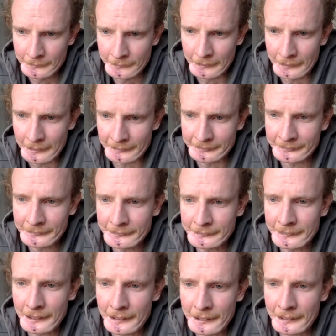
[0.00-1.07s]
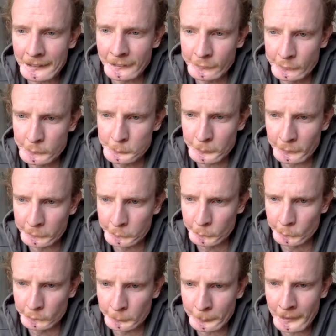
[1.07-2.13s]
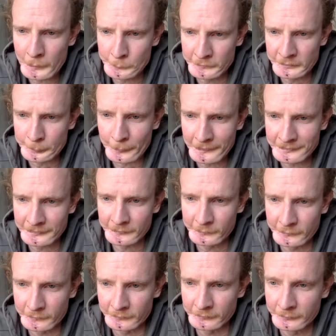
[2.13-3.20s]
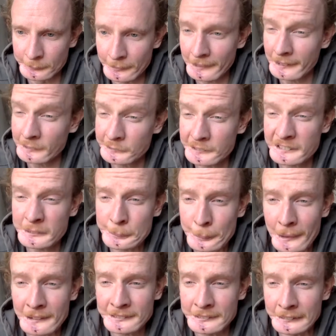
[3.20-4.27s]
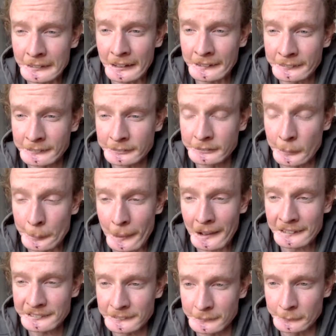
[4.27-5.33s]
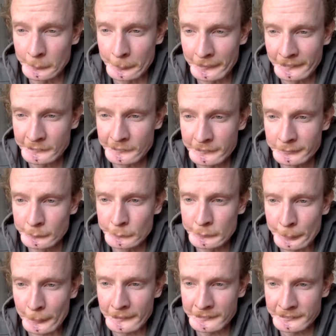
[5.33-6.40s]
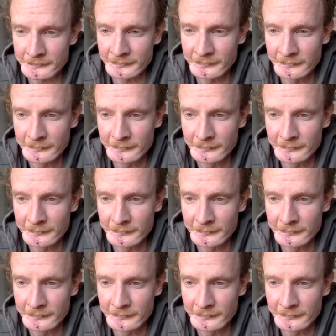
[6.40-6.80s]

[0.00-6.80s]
Latina, you went cold now with a spicy girl. Man, she's spicy like Tabasco, man. She's too spicy.